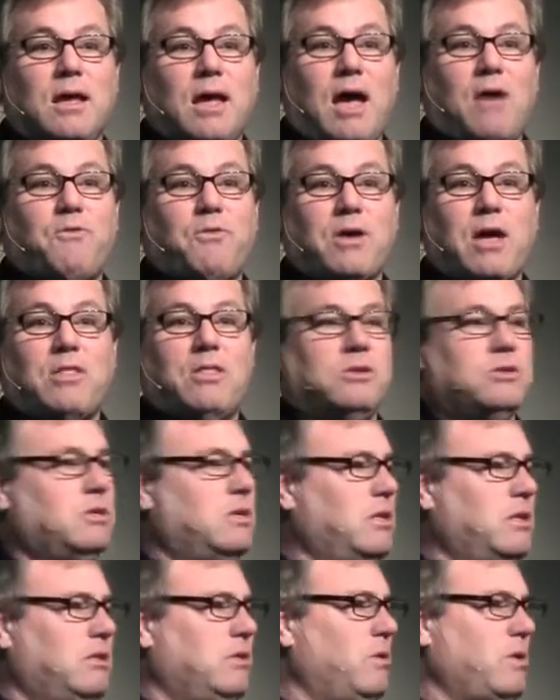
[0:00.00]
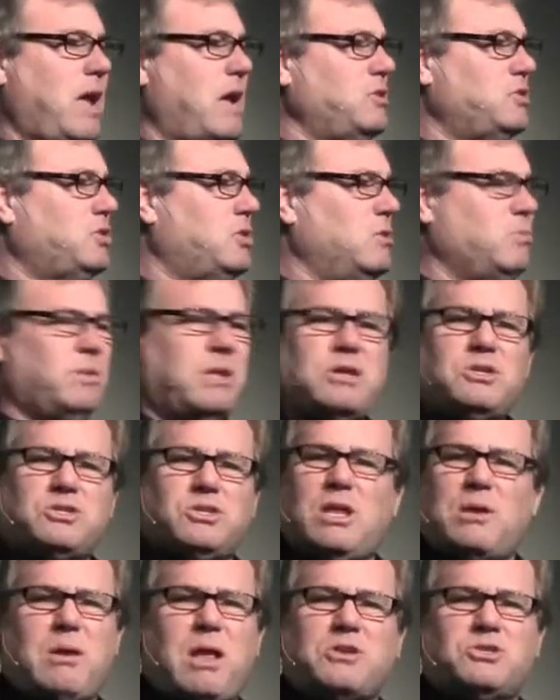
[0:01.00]
I forgot. They're not. They,
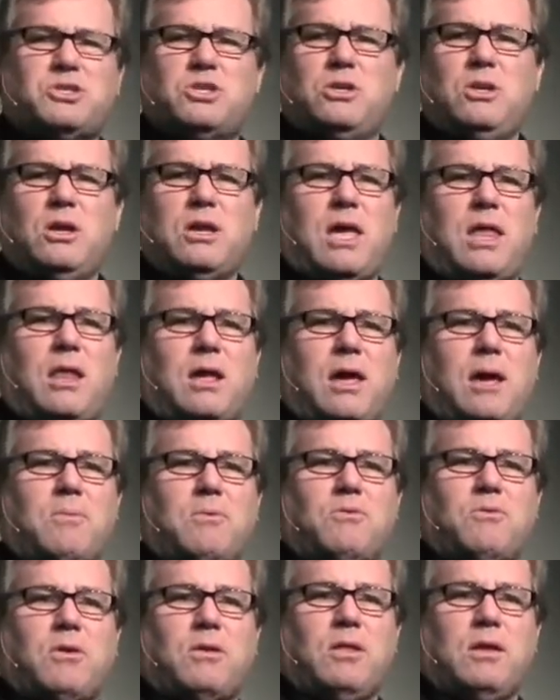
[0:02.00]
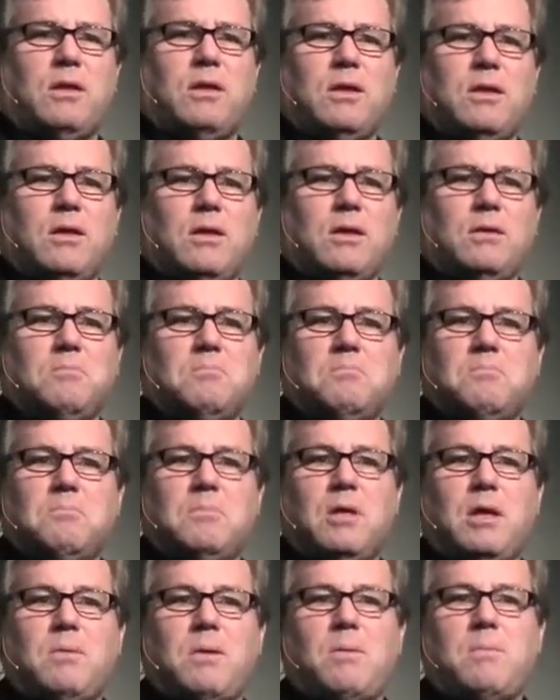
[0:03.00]
they're not Chinook helicopters, are they?
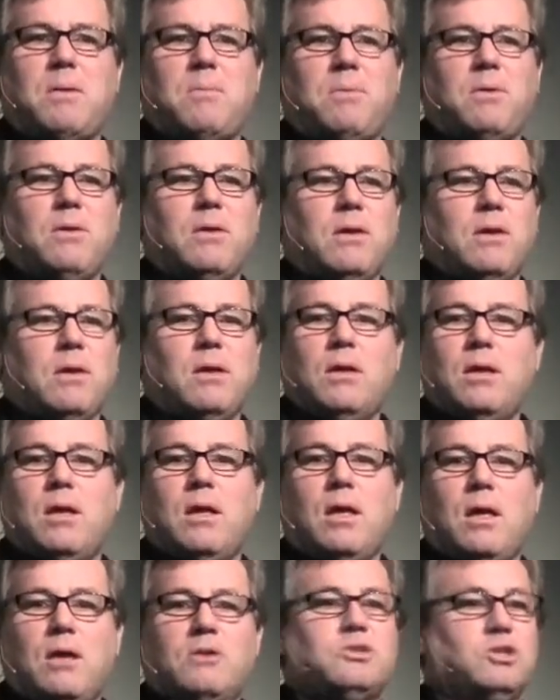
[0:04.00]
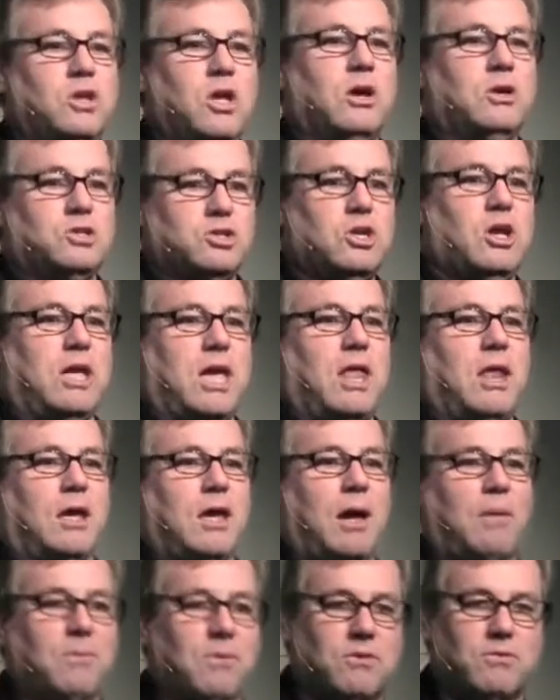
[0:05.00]
You remember? Yeah. Uh, Chinook, Chinook
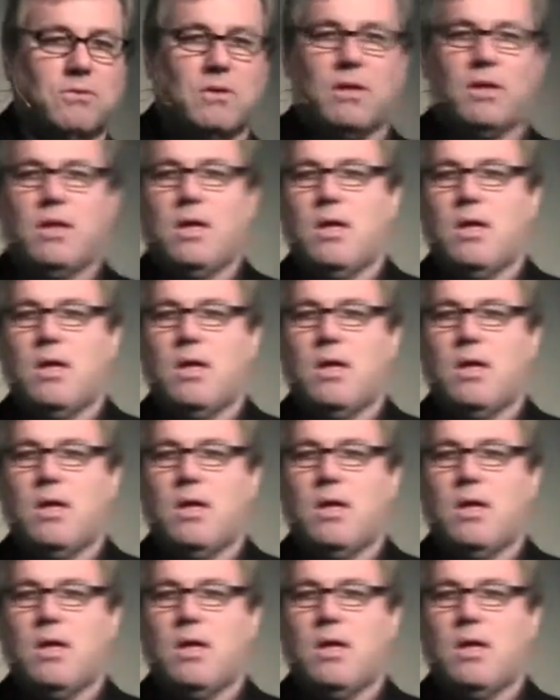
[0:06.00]
helicopters.